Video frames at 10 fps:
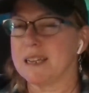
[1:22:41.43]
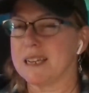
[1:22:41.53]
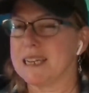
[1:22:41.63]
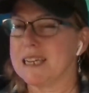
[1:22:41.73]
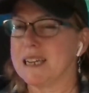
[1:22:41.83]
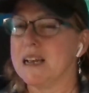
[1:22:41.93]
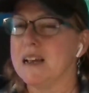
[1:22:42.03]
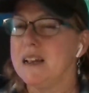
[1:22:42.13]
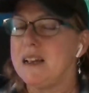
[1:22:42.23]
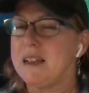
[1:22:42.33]
like
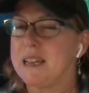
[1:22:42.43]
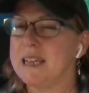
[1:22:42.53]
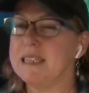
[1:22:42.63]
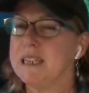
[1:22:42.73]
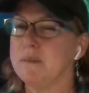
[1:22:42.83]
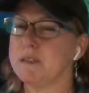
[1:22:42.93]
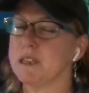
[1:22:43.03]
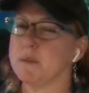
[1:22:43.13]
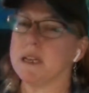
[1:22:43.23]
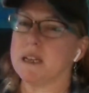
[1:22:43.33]
he seems
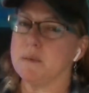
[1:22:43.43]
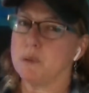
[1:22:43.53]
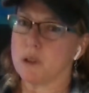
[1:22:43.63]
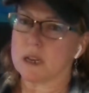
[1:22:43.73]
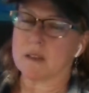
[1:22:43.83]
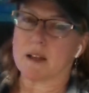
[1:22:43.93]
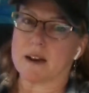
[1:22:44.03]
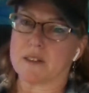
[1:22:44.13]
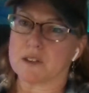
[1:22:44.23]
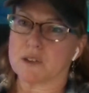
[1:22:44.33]
to be pulling a
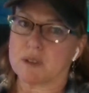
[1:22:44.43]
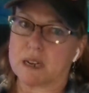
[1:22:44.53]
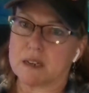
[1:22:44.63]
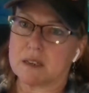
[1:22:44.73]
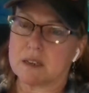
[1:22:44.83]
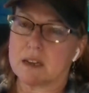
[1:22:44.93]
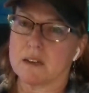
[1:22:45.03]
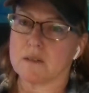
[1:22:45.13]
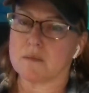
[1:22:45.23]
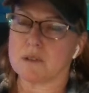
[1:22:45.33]
lot of the strings
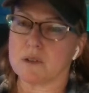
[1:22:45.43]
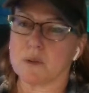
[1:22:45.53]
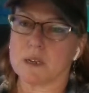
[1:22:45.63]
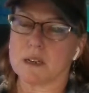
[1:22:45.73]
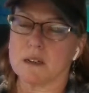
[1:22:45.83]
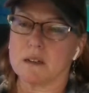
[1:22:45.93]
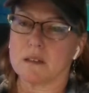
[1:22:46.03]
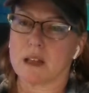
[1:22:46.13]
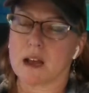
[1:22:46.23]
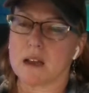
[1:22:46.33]
and doing a
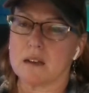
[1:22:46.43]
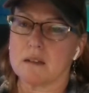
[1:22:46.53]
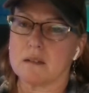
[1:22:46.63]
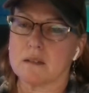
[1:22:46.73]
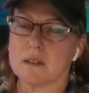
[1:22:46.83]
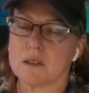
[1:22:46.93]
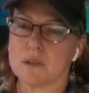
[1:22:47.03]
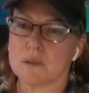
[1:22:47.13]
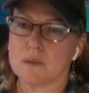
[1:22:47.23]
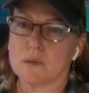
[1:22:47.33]
lot
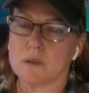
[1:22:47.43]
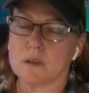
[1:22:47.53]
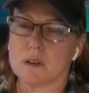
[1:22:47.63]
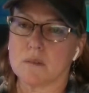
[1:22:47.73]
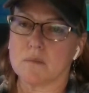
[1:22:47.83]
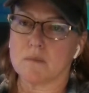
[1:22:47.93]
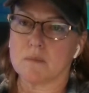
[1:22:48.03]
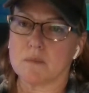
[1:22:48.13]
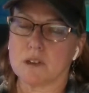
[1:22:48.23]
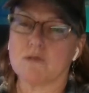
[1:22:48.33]
to
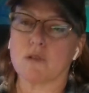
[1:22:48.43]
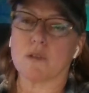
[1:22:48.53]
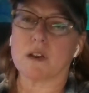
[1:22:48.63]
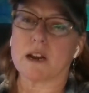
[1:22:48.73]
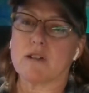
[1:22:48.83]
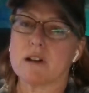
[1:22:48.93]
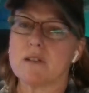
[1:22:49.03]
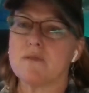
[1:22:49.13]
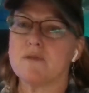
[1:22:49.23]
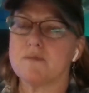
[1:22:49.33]
control the
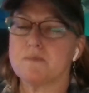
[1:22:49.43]
narrative,